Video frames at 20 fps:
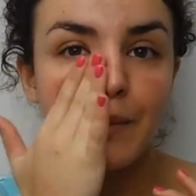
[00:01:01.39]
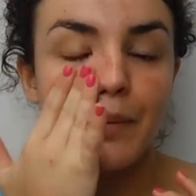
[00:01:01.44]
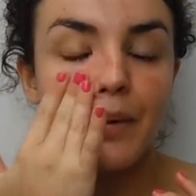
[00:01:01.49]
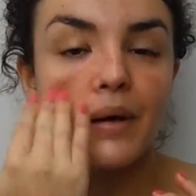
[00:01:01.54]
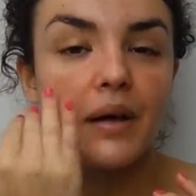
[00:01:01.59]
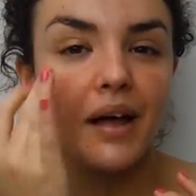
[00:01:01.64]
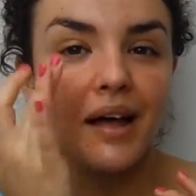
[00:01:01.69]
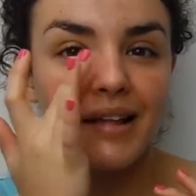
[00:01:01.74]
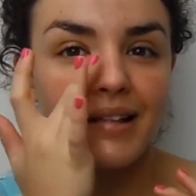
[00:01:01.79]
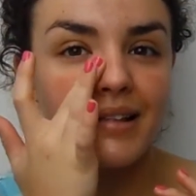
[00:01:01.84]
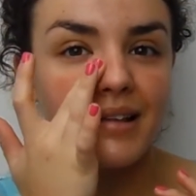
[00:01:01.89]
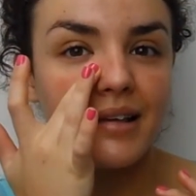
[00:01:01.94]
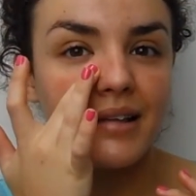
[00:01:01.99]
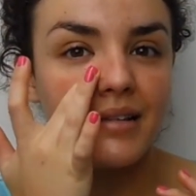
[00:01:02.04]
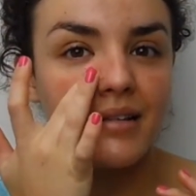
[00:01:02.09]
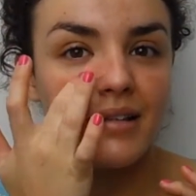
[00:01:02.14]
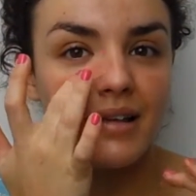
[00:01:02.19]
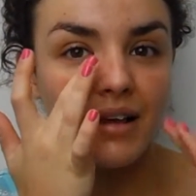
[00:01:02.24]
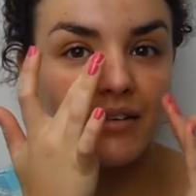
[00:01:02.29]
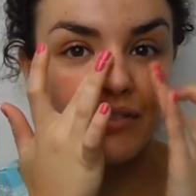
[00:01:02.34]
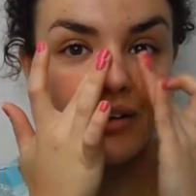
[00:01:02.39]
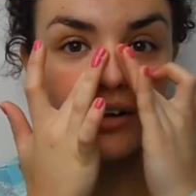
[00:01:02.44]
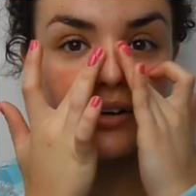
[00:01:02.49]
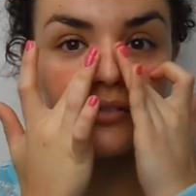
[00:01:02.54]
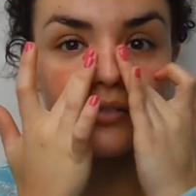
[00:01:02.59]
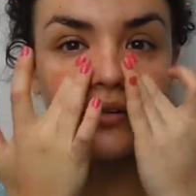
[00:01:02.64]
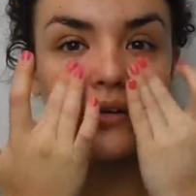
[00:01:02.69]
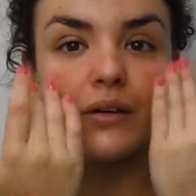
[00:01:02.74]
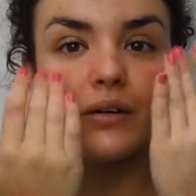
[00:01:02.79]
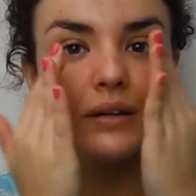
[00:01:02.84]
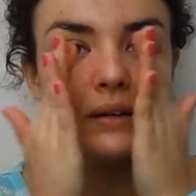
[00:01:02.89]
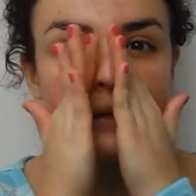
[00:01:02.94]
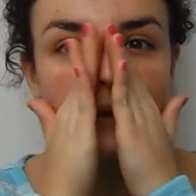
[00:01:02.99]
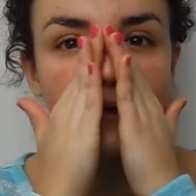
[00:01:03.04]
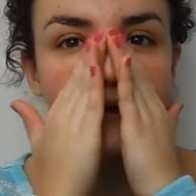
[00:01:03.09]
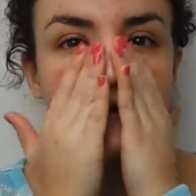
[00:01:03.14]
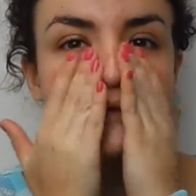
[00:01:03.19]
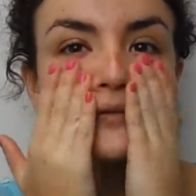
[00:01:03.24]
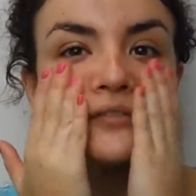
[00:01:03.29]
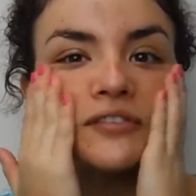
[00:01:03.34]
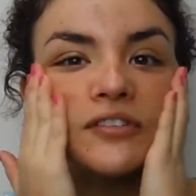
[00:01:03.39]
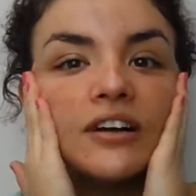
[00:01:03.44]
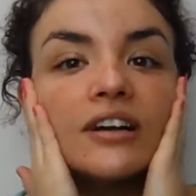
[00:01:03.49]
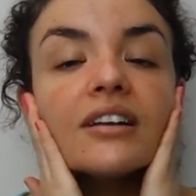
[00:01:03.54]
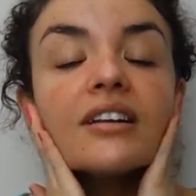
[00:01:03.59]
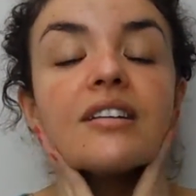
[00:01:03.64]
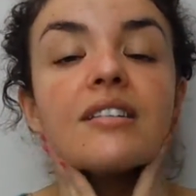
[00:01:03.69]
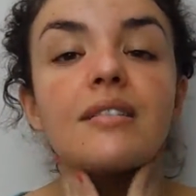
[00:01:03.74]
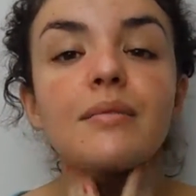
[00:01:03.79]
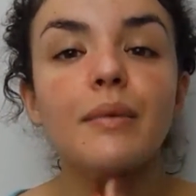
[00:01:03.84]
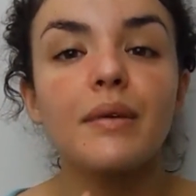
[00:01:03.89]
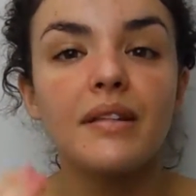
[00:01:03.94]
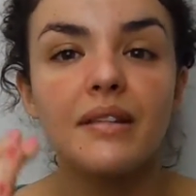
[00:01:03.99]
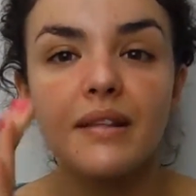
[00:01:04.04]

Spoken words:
But as you can see, I've kind of got a lot of redness in